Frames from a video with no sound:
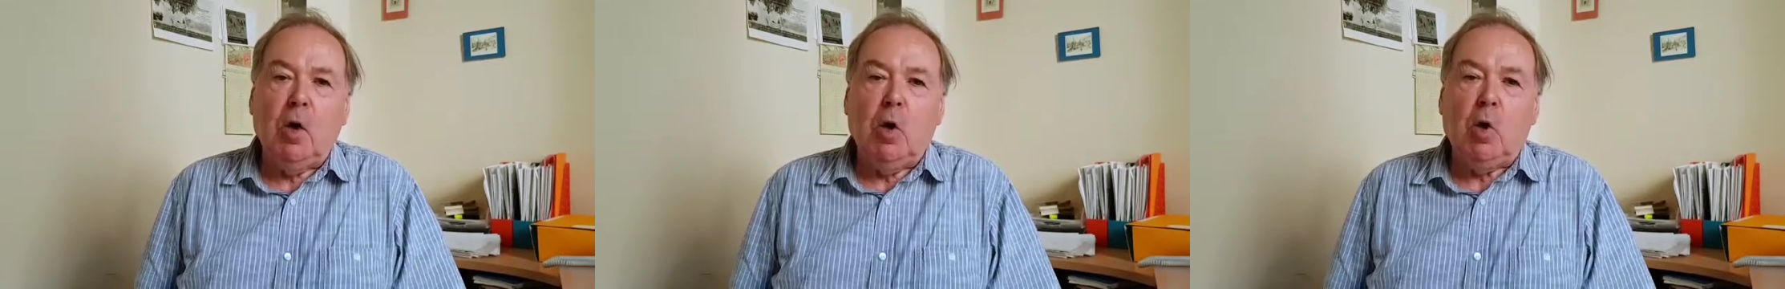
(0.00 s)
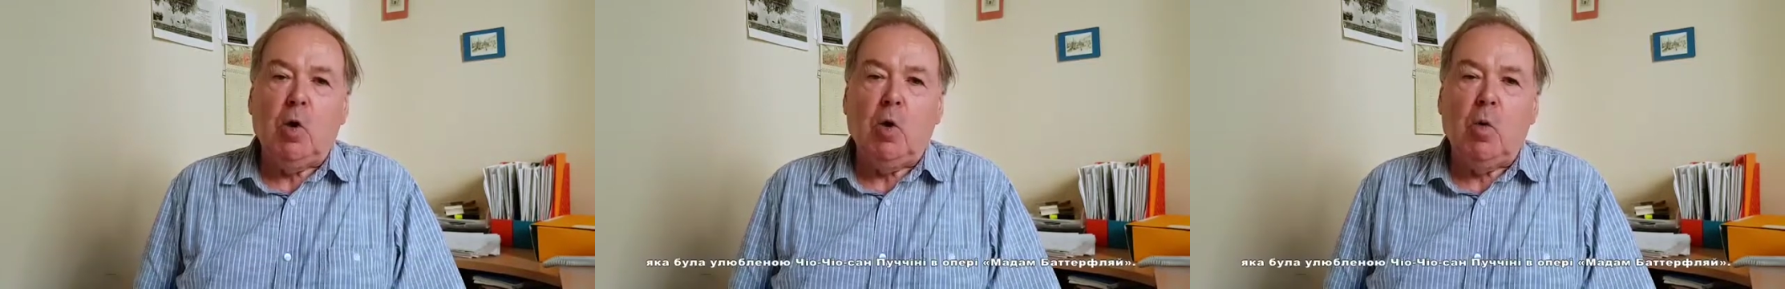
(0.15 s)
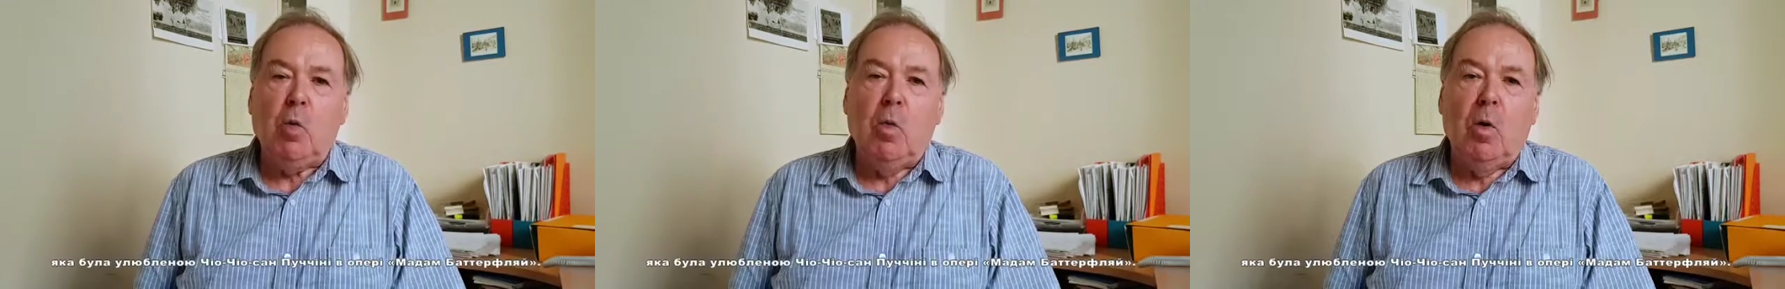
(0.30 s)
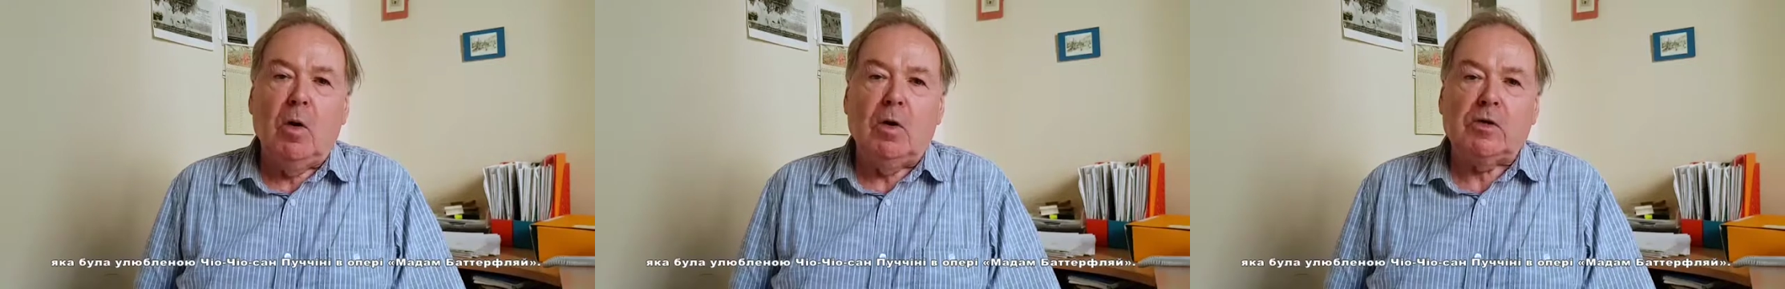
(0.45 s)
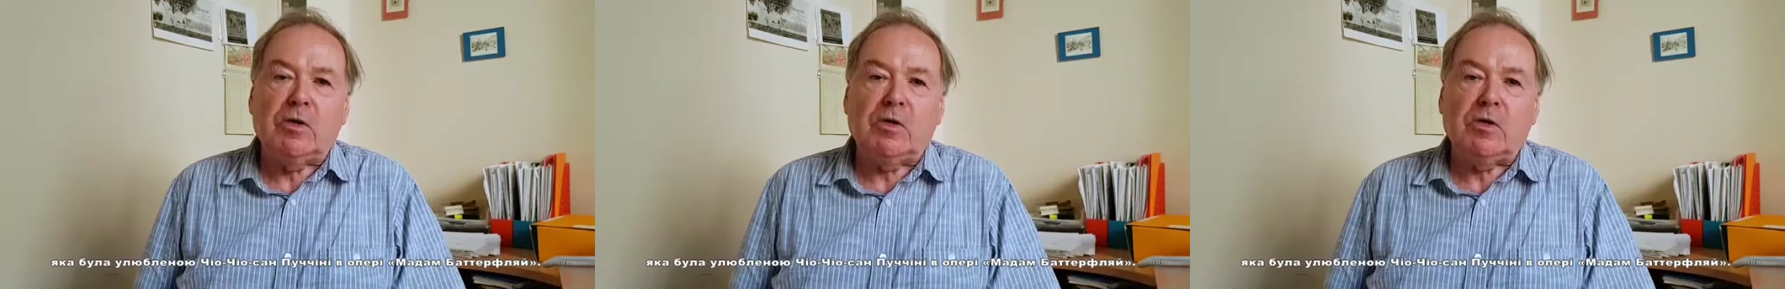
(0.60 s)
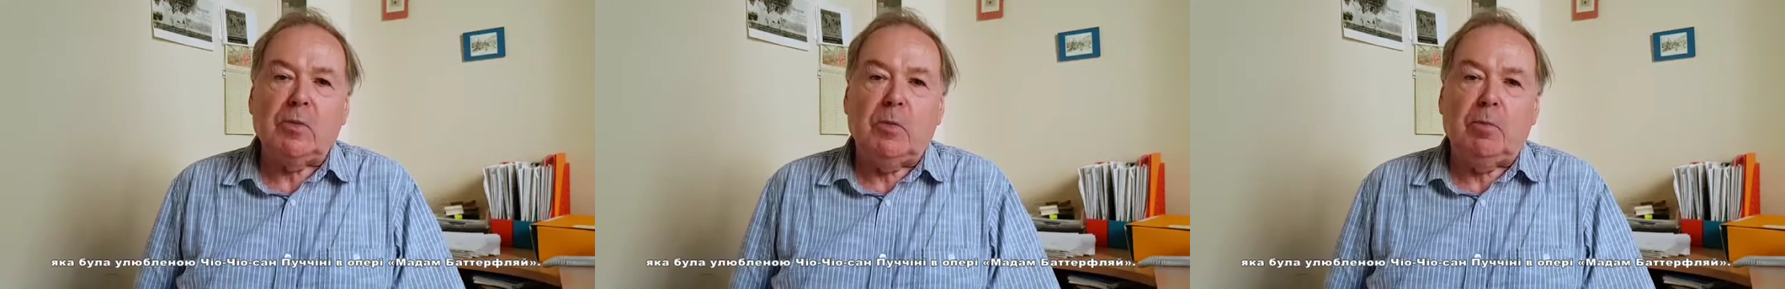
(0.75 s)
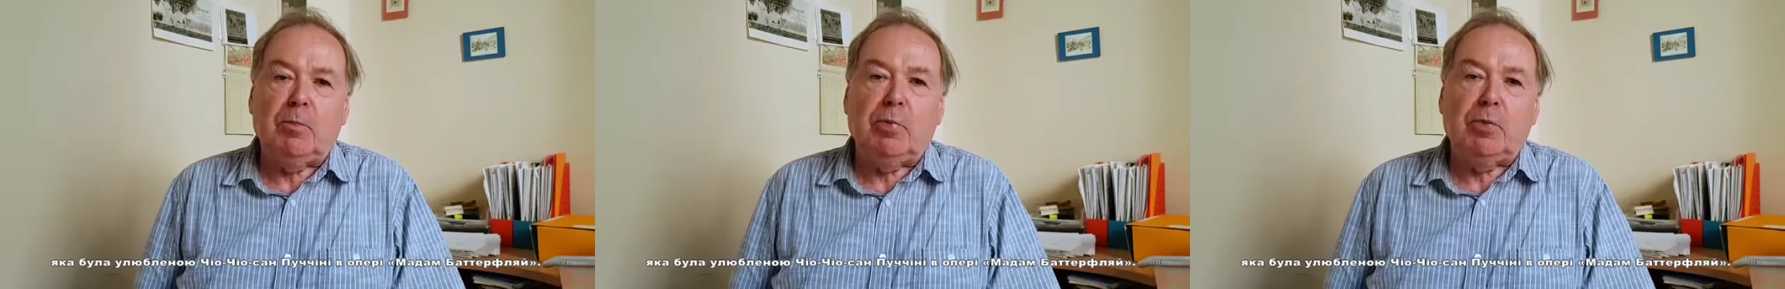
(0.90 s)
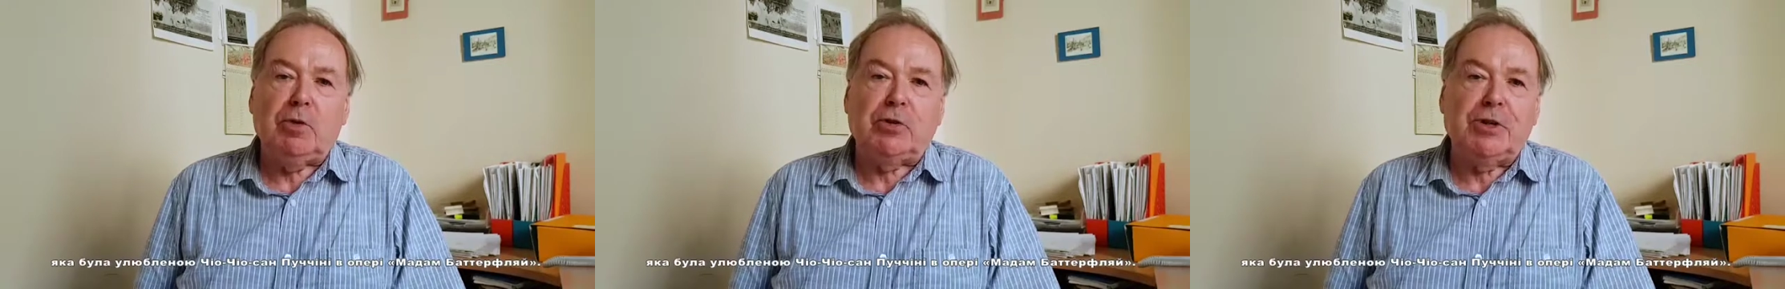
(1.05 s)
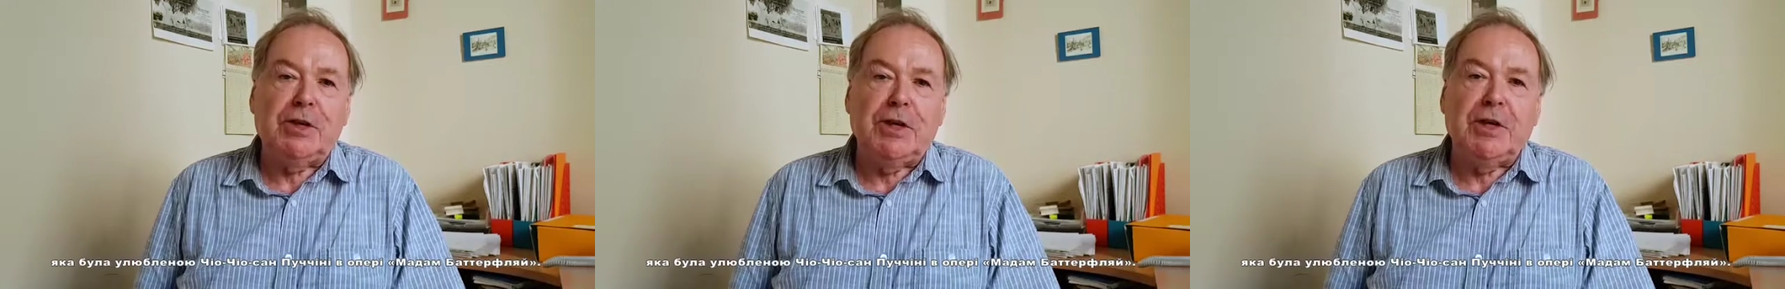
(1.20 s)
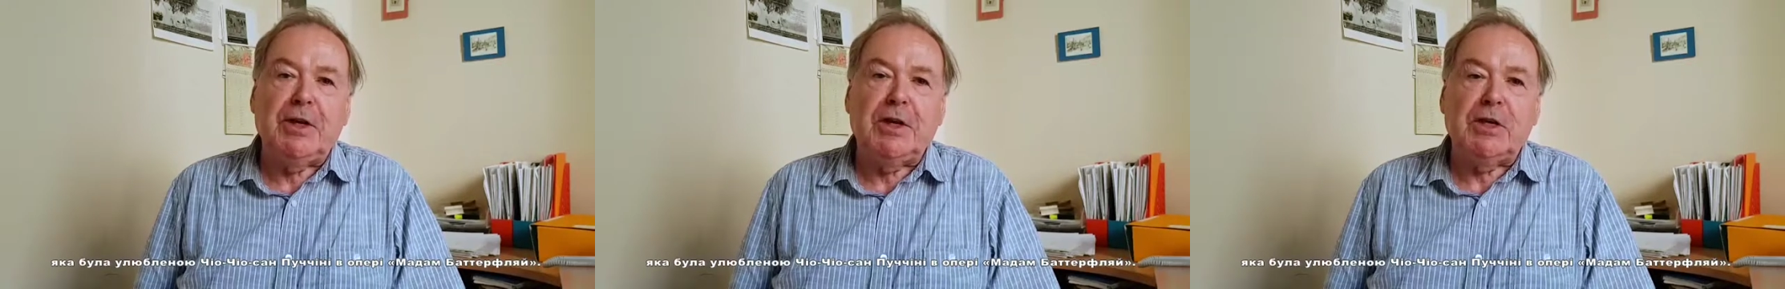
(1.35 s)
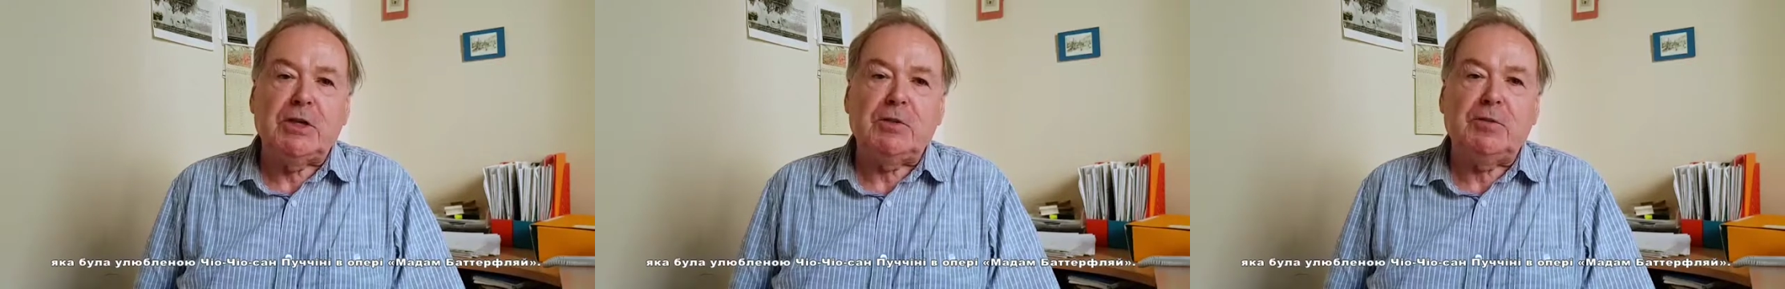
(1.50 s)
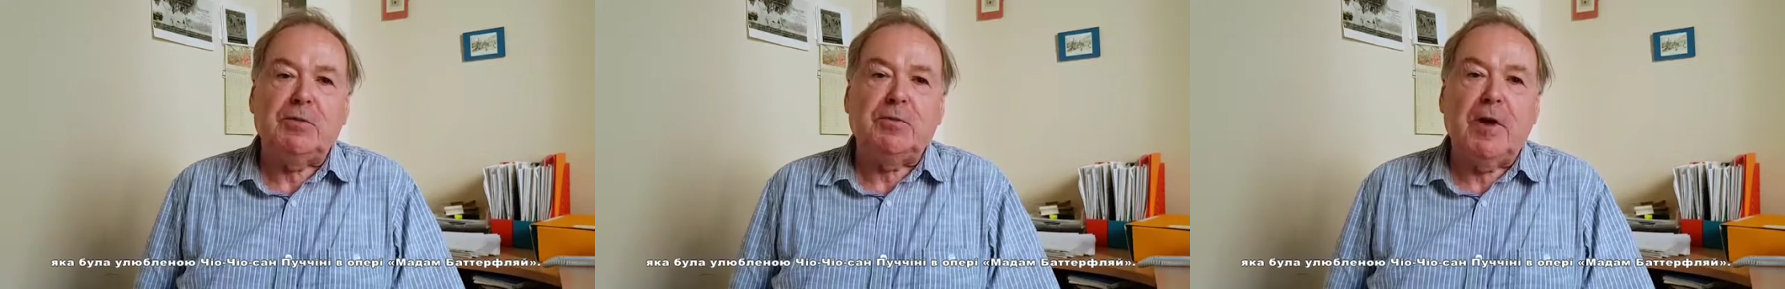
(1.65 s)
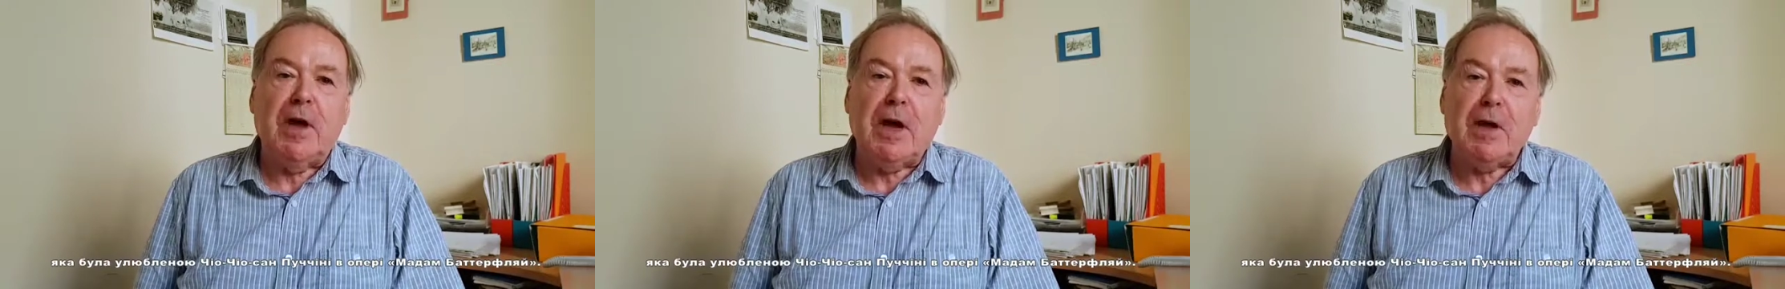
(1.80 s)
who was Puccini's
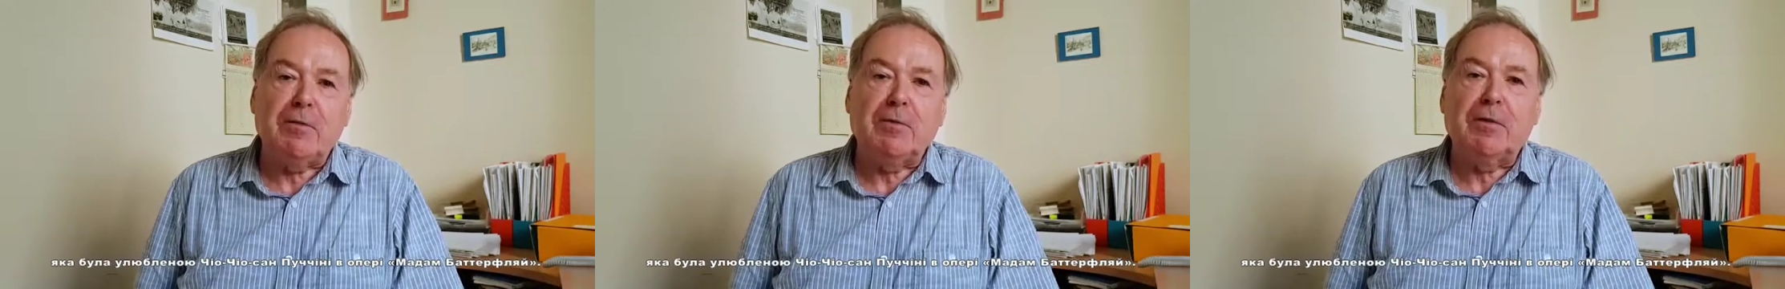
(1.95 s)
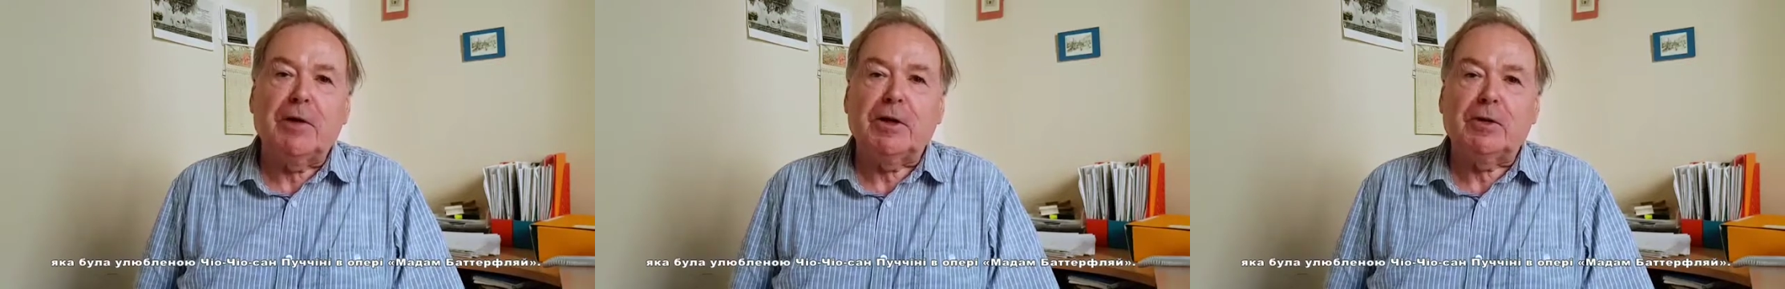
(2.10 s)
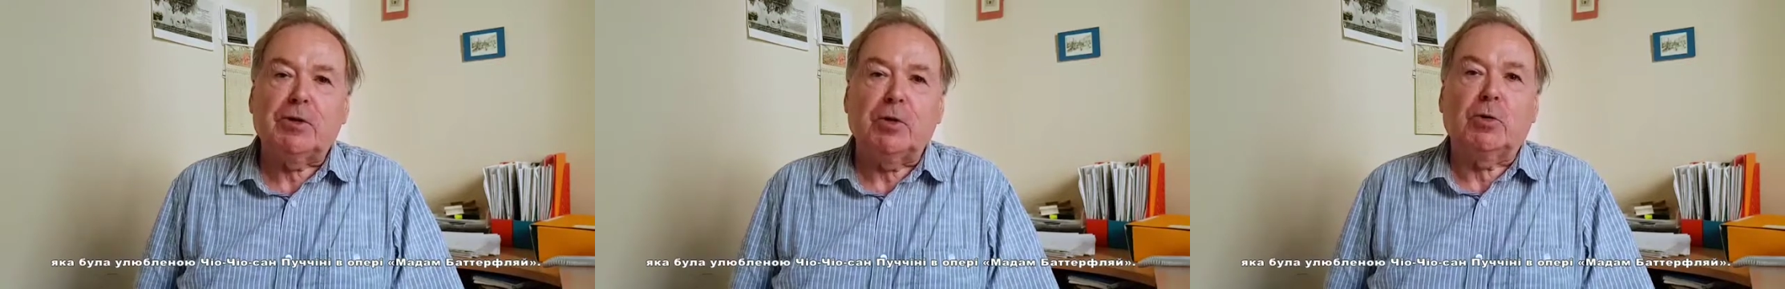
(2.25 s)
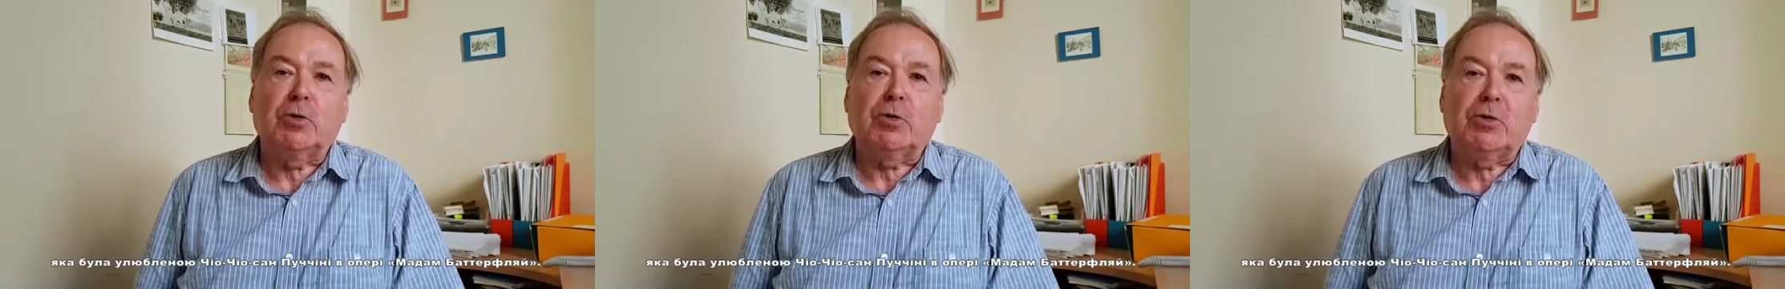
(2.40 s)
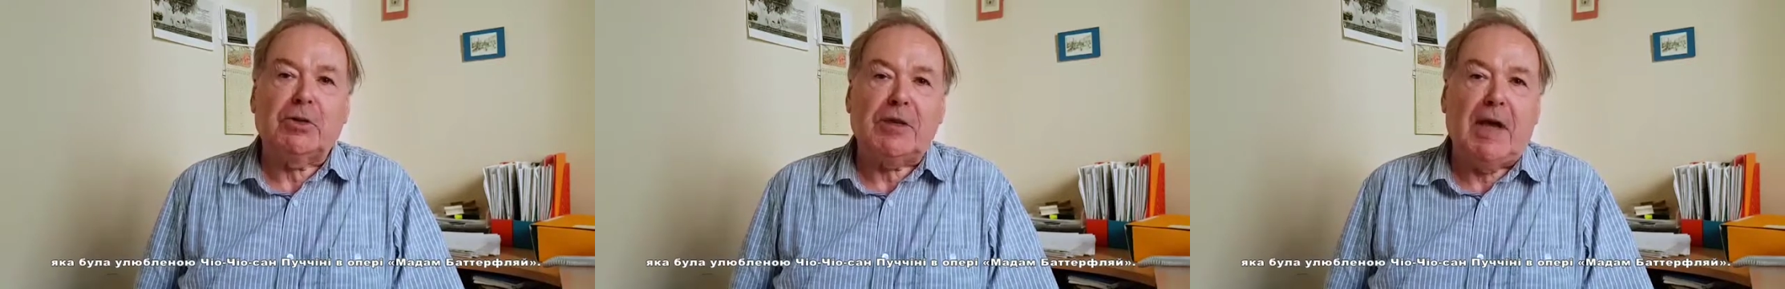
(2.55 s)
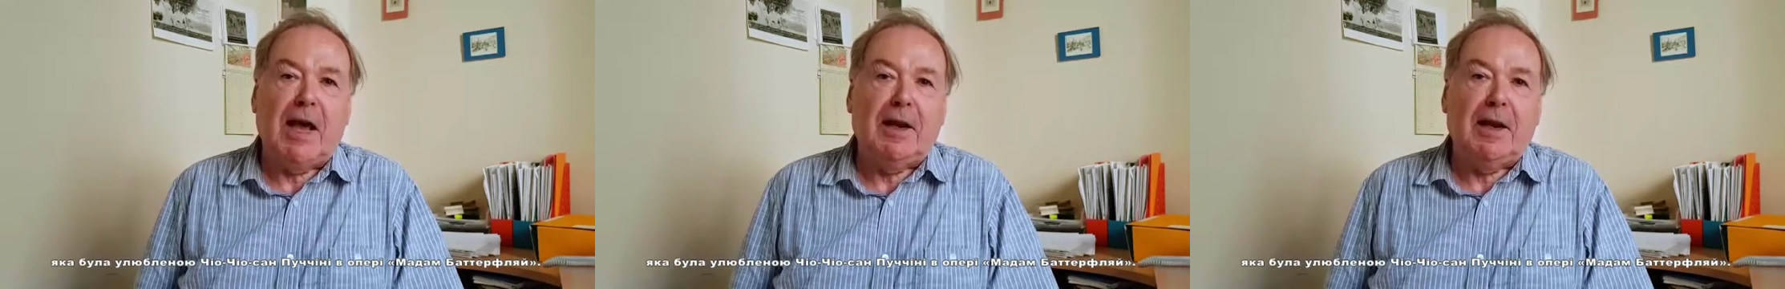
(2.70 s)
favorite Giorgio